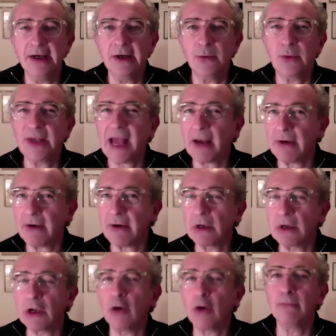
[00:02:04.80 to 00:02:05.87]
we now know
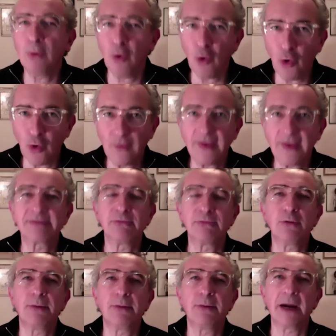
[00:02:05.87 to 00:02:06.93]
a lot more. There's
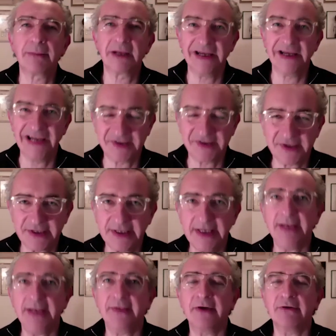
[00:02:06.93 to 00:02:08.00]
more
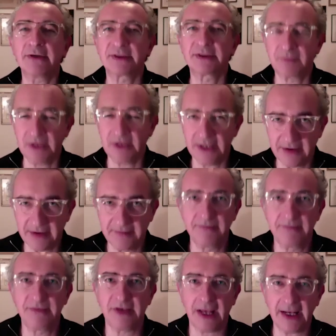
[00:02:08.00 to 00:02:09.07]
publicity. There are, you know,
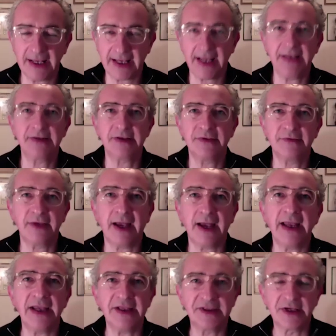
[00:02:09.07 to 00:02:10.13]
dedicated
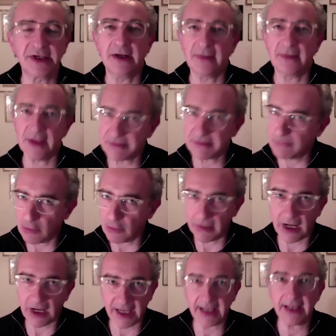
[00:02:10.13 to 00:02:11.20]
days. There's more
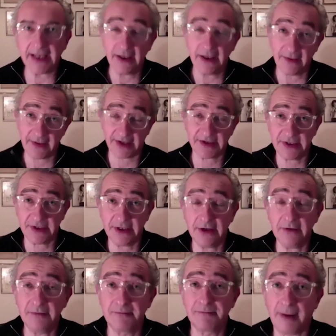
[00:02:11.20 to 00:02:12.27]
money, thanks to
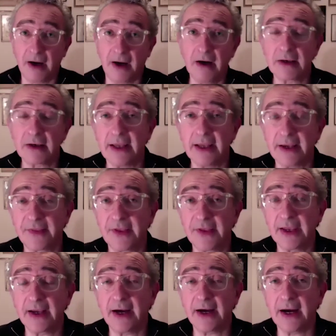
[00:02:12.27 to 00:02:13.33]
you, partly, I
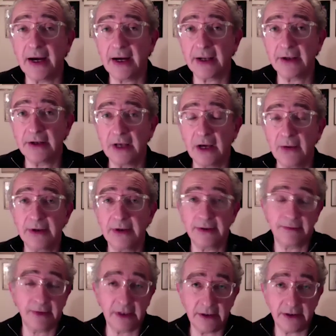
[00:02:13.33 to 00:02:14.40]
think, uh, you know, and
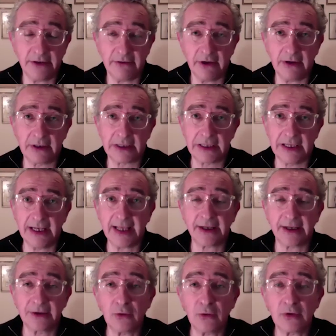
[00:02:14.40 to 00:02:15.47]
your own clinic
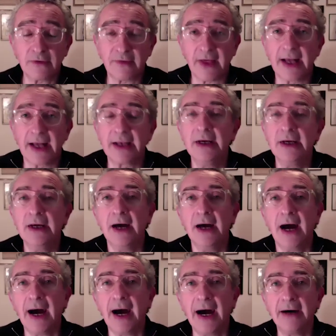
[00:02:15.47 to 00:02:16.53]
and all of that.
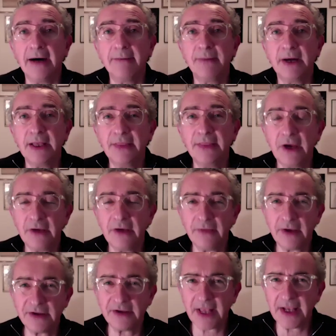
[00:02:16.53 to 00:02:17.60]
Uh, but in th
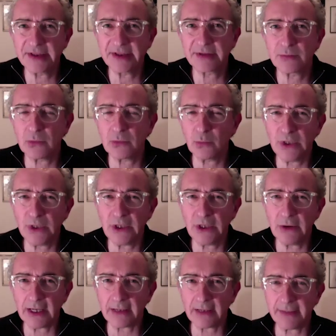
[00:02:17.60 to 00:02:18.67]
those days, we knew a
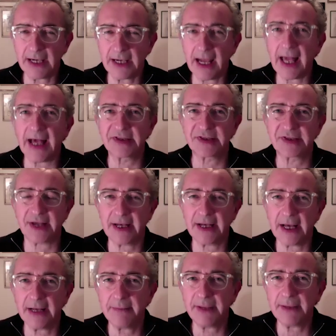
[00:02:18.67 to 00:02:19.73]
little bit less, and,
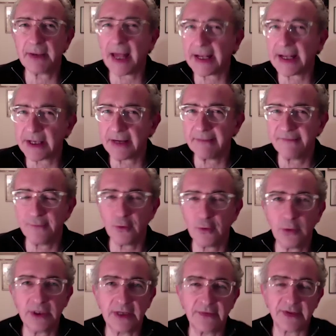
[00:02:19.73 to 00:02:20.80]
and people hadn't come
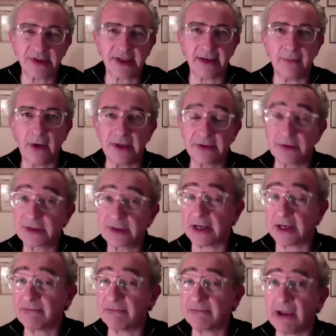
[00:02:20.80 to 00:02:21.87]
forward in the same way. So it was a
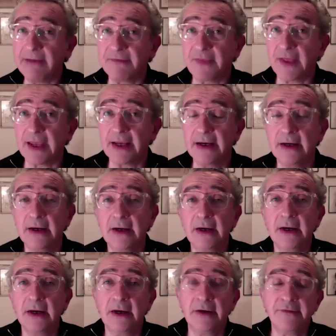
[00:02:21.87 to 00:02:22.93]
kind of brave thing
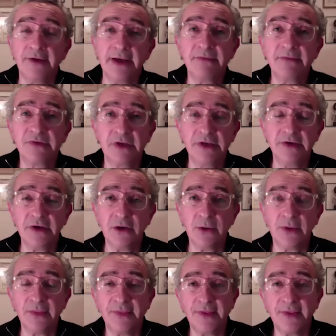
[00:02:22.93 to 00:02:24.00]
for him to do.
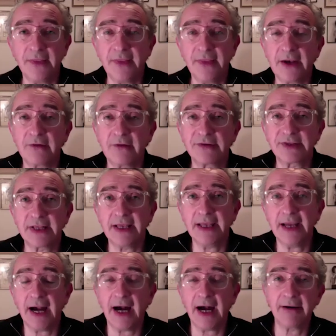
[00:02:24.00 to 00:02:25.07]
And, and then
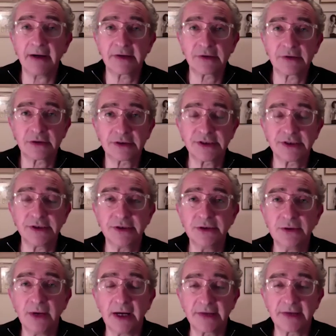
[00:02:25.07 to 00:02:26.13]
obviously uh, I talked
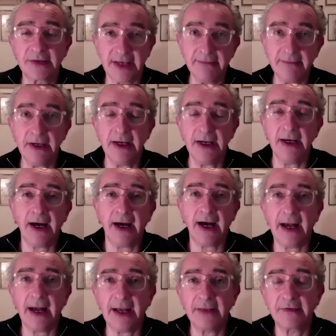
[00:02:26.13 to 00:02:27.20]
to, uh, to him,
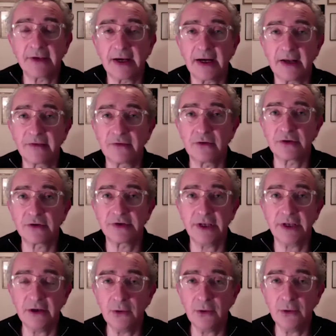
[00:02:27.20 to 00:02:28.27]
and uh, I talked to
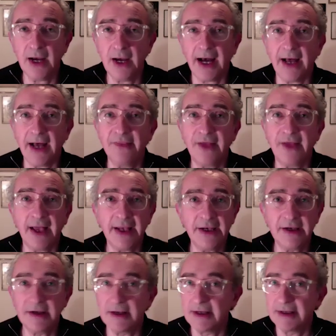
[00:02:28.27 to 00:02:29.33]
you, and
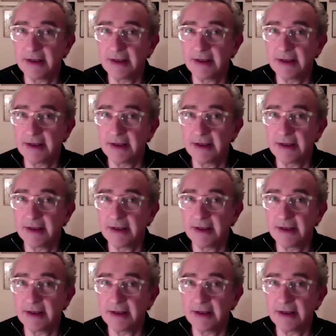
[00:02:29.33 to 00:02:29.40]
then,